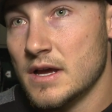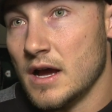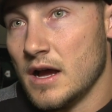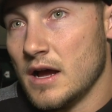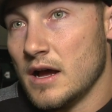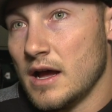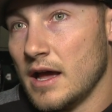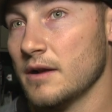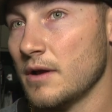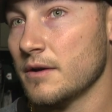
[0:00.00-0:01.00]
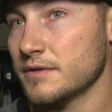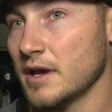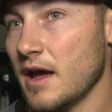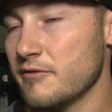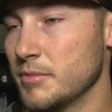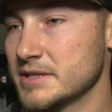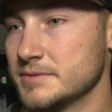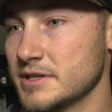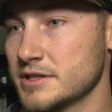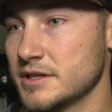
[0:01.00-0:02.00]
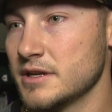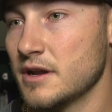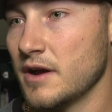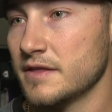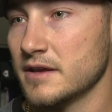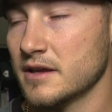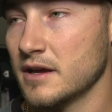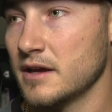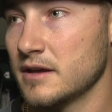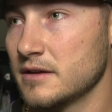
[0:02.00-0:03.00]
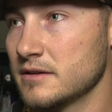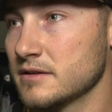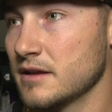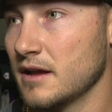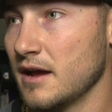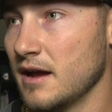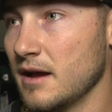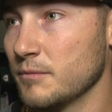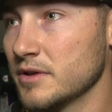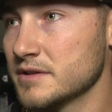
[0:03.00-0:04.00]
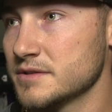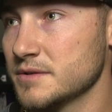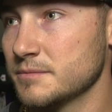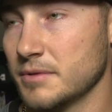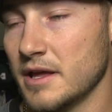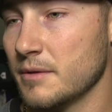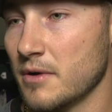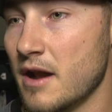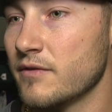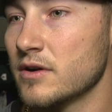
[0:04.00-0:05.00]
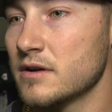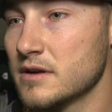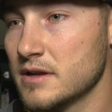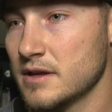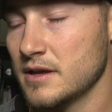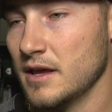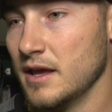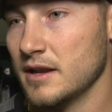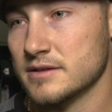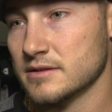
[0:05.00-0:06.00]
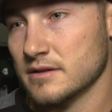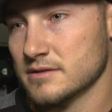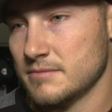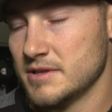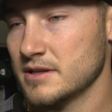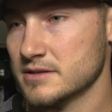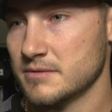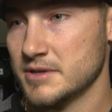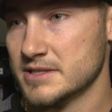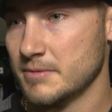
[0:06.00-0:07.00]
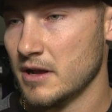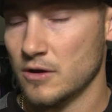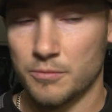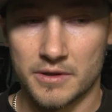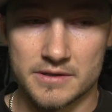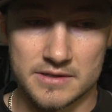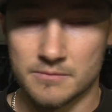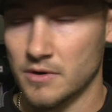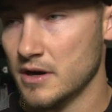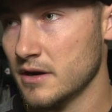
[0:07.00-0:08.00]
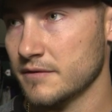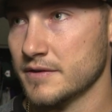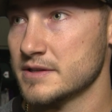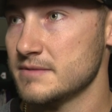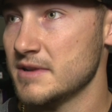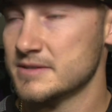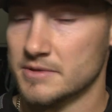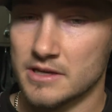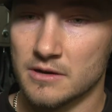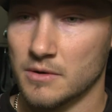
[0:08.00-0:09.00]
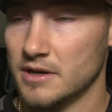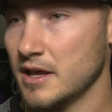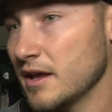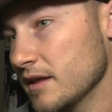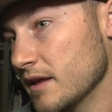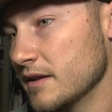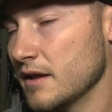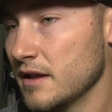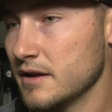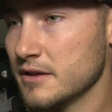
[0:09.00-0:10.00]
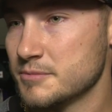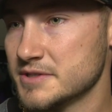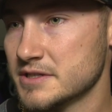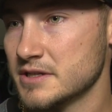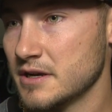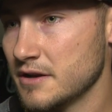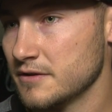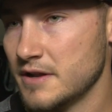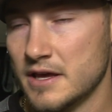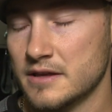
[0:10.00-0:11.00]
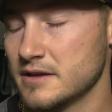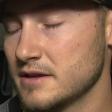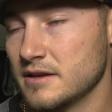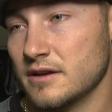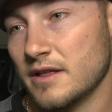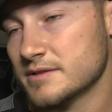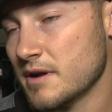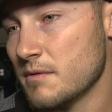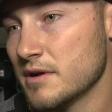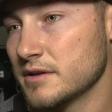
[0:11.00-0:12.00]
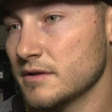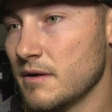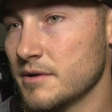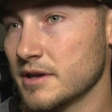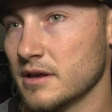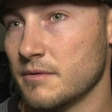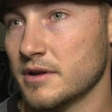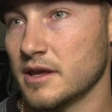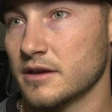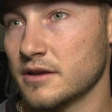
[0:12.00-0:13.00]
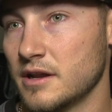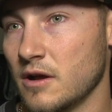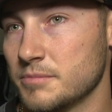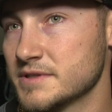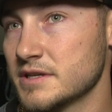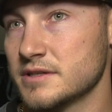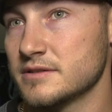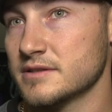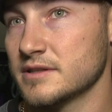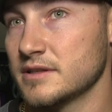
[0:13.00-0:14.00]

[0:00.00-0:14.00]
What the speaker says: I don't think I have a best position. You know, I think I'm willing to play wherever. And as long as, I mean, there's going to be a spot open somewhere if the team needs me here one day and in another position another day. You know, that's what I want to do. I want to get good at all positions.